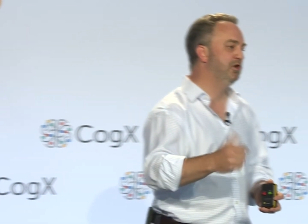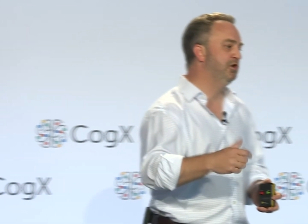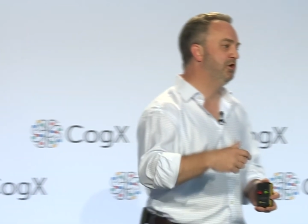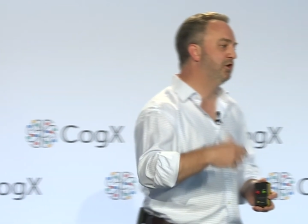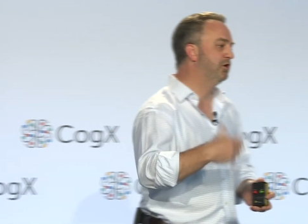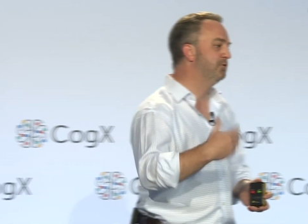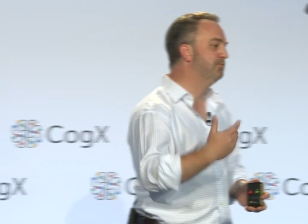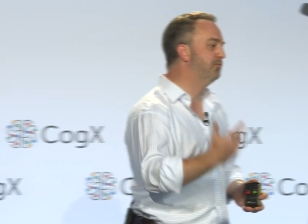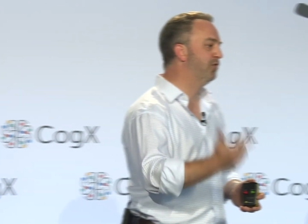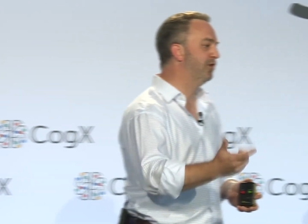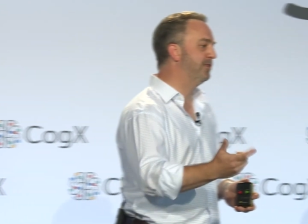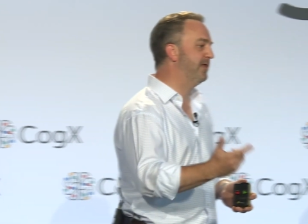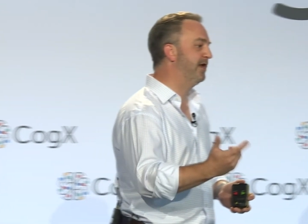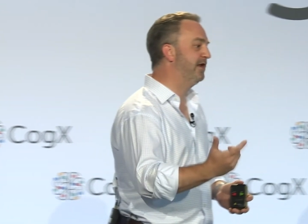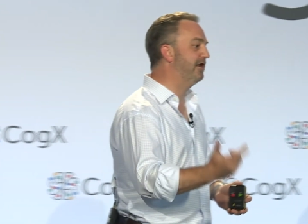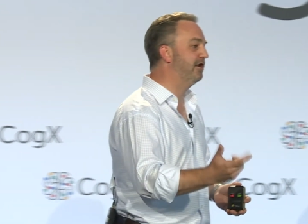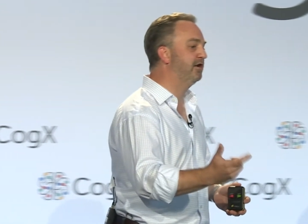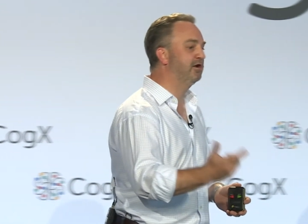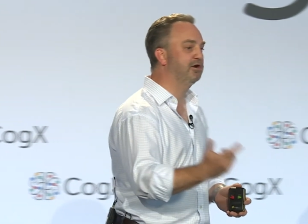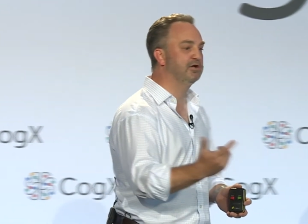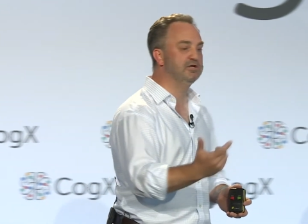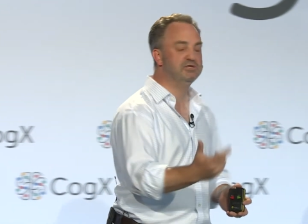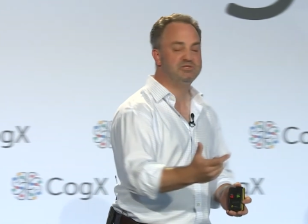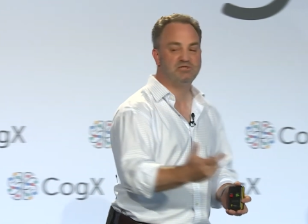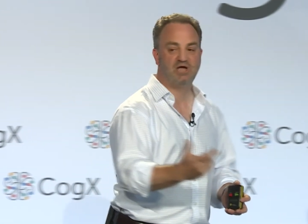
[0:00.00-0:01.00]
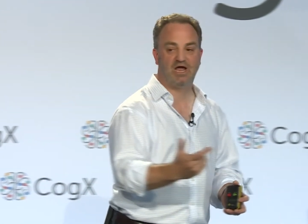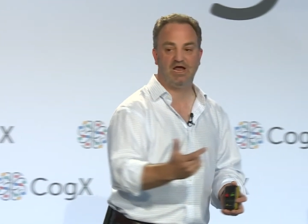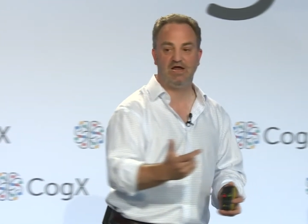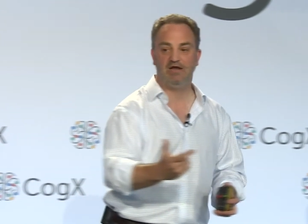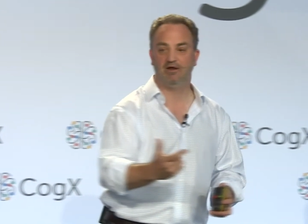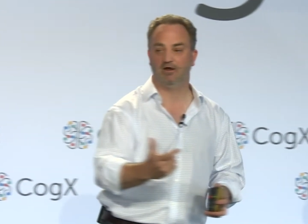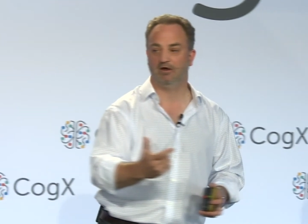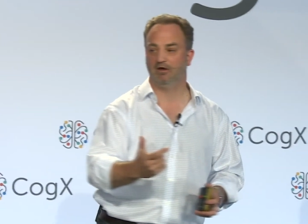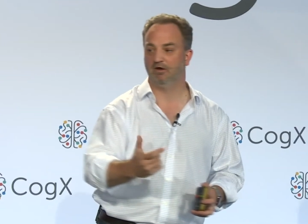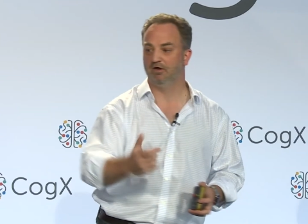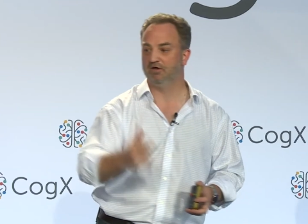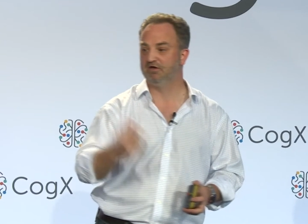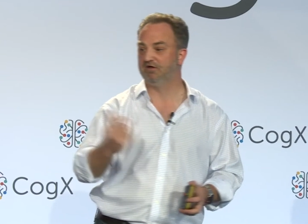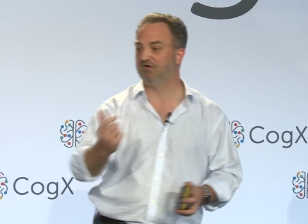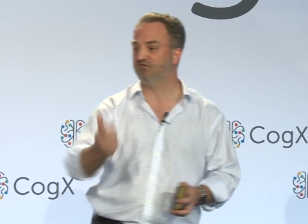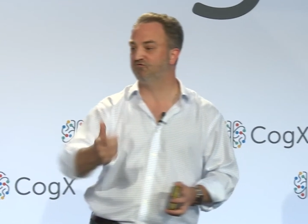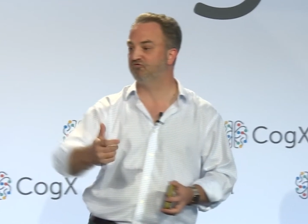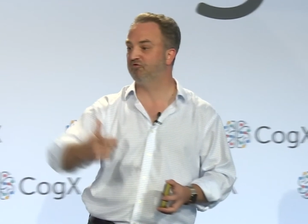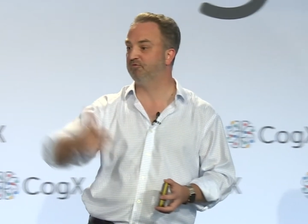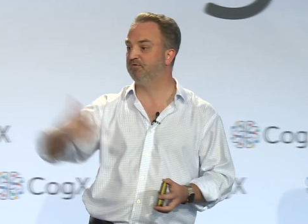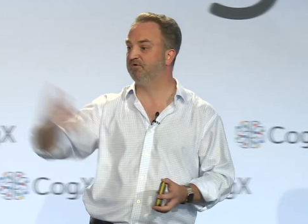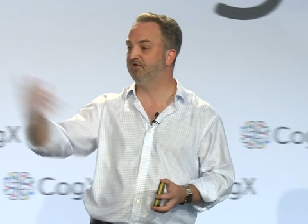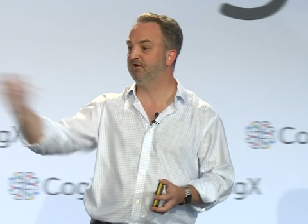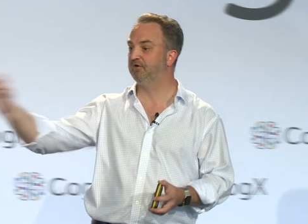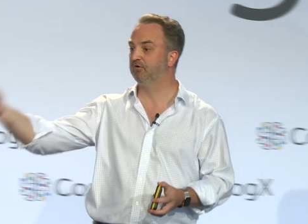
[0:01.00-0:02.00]
you can put that in a container and
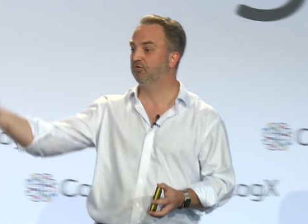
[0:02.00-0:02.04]
distribute